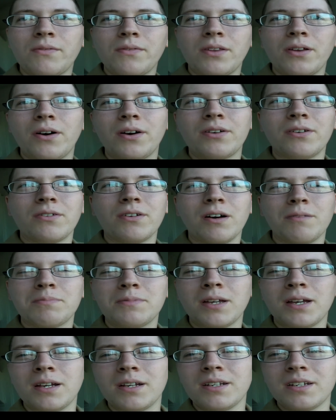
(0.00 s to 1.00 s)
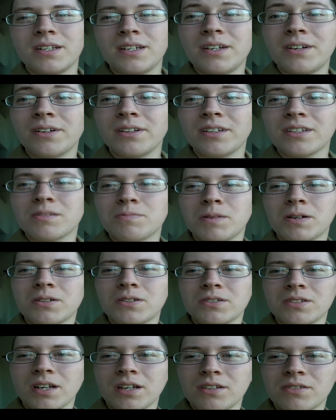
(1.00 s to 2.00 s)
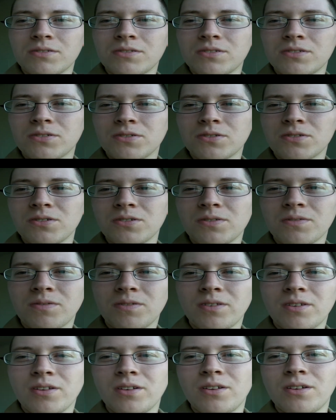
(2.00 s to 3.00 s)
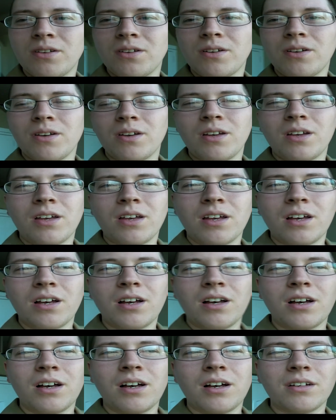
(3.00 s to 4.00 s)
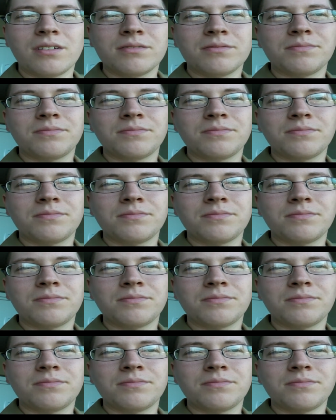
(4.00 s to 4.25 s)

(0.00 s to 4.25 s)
even though I don't update nearly as much as I used to. Uh,